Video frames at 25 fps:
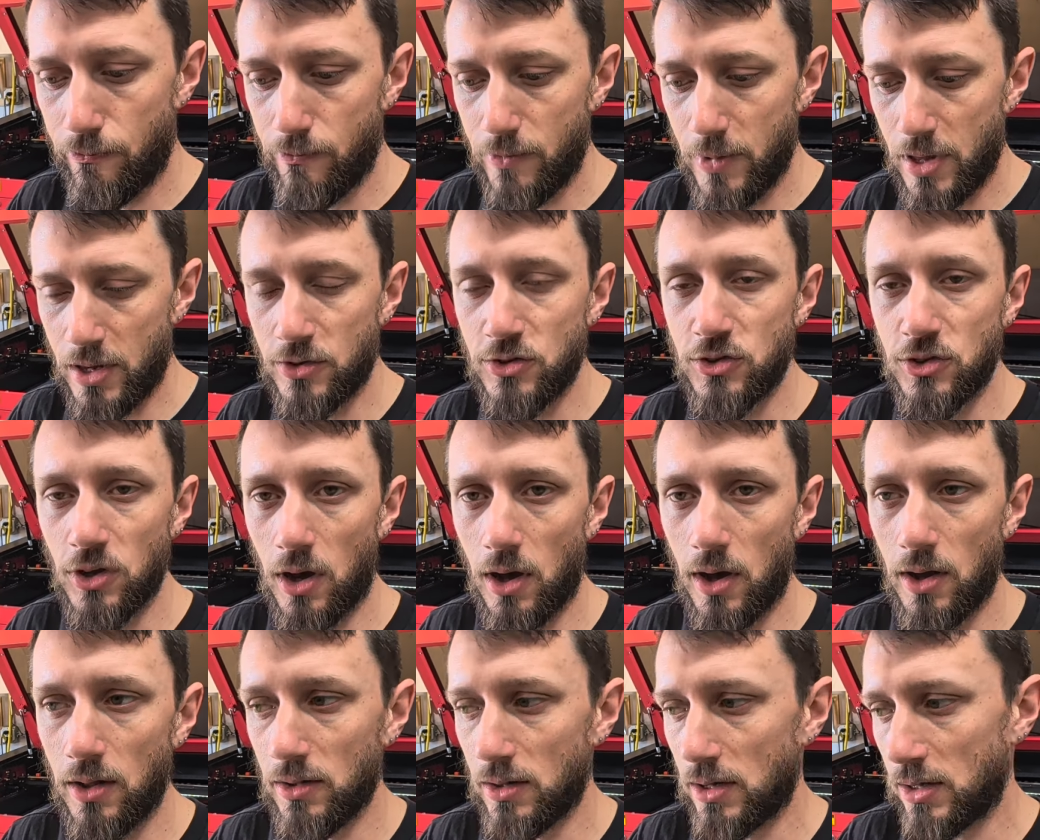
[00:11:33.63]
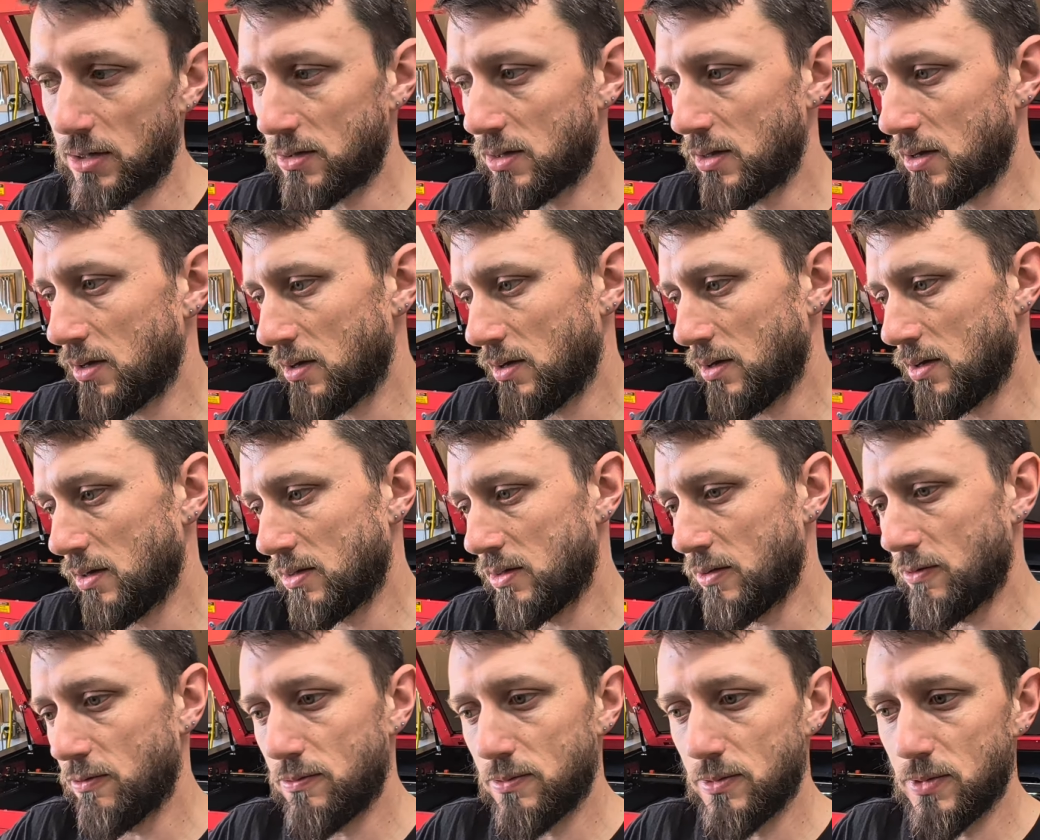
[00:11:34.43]
exhaust, like
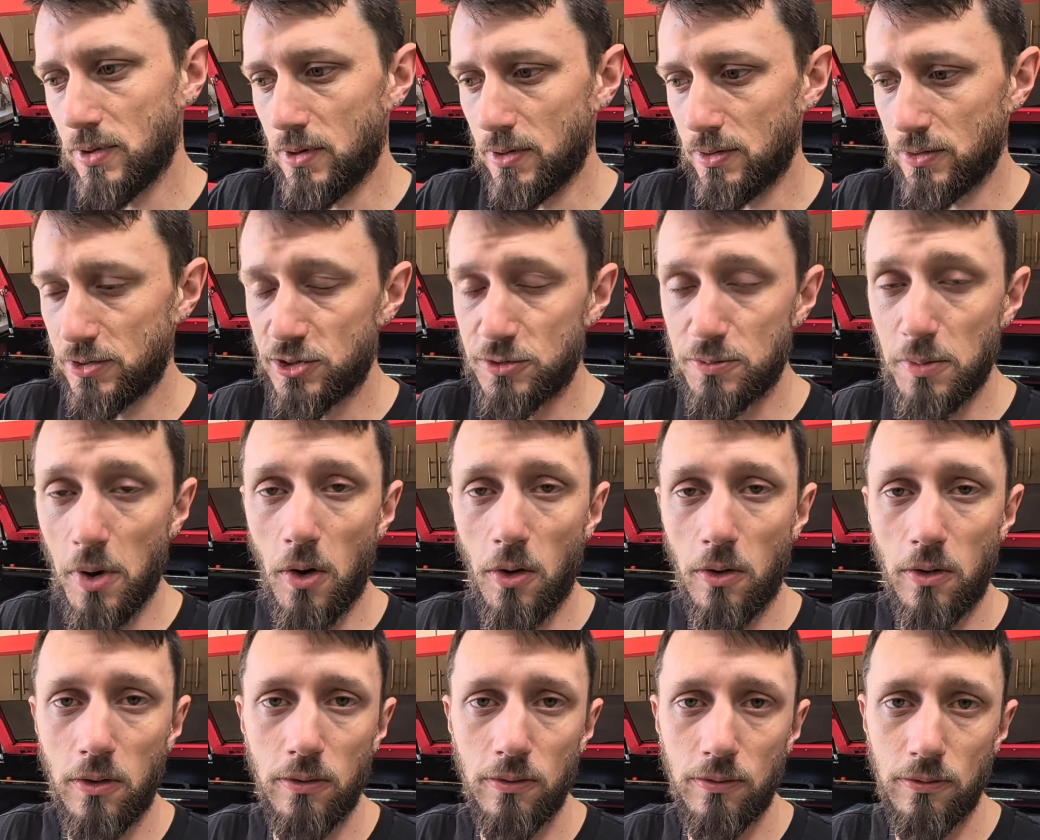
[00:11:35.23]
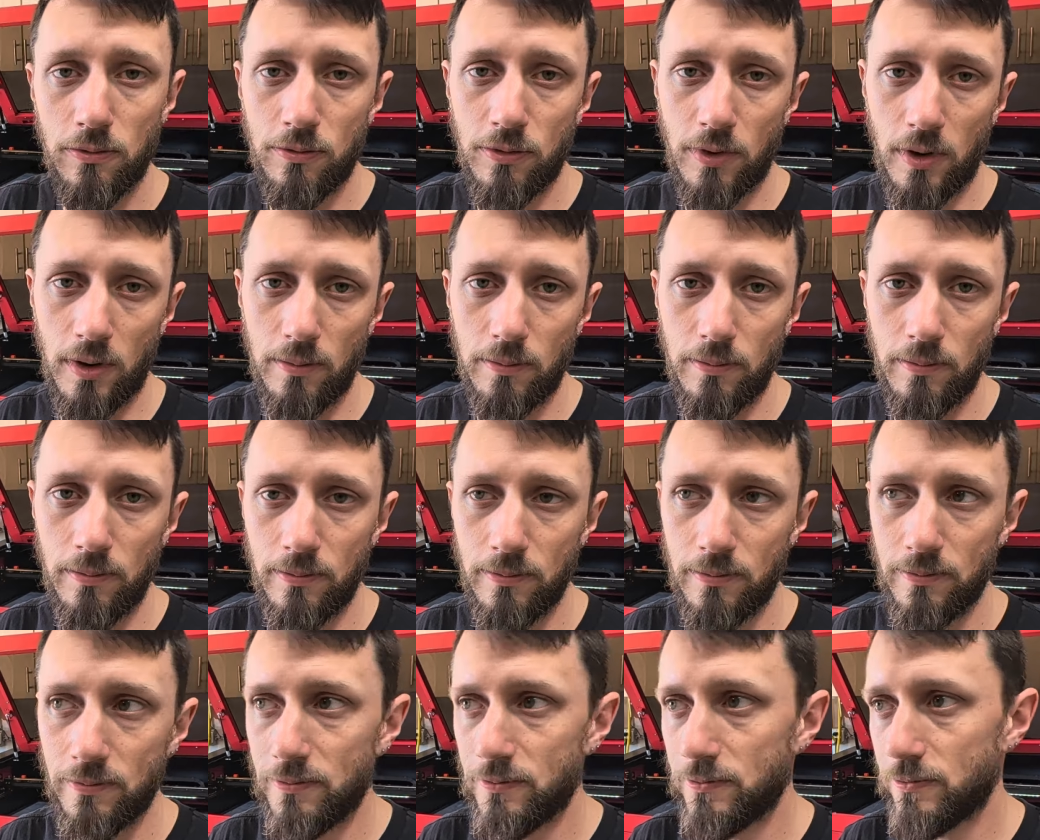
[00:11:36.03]
the smoke
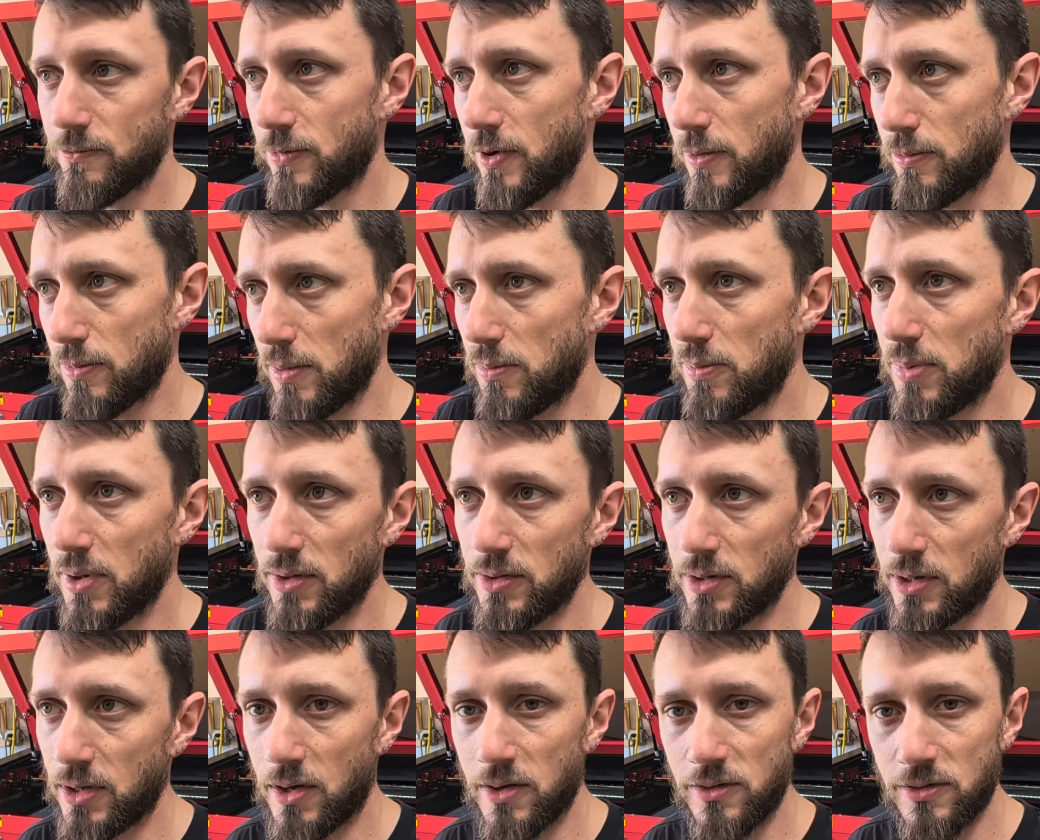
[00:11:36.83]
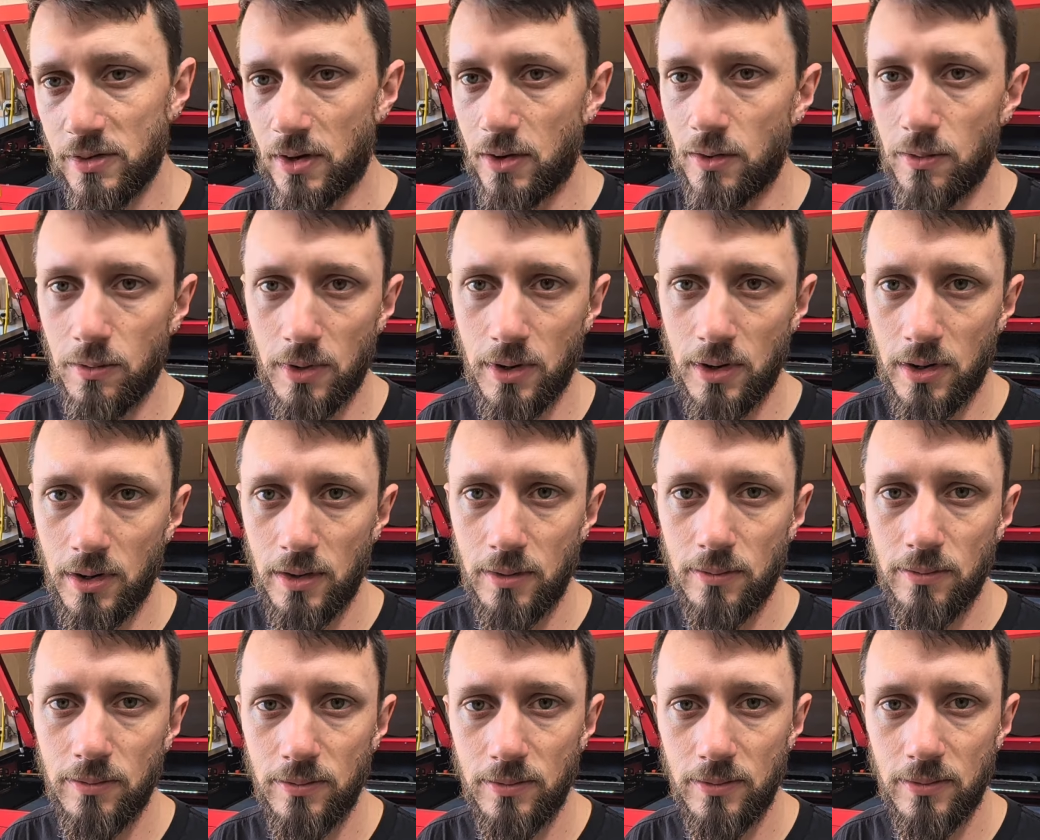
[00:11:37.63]
from the building, because I don't
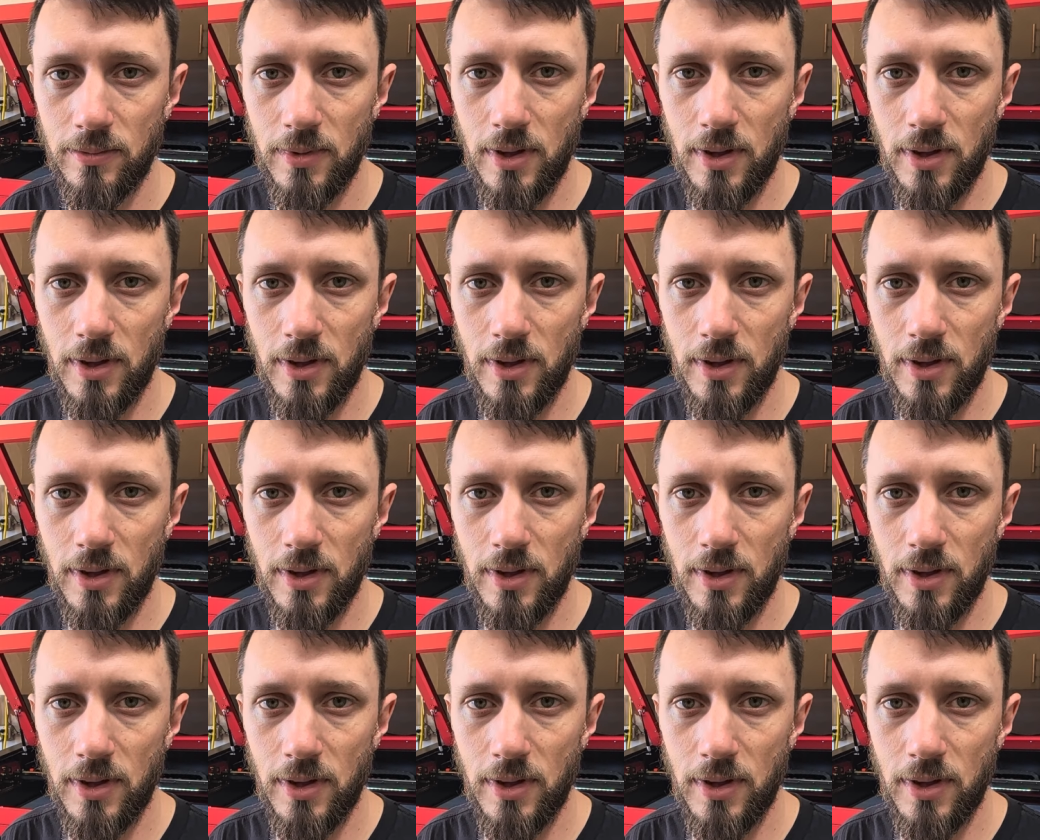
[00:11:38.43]
want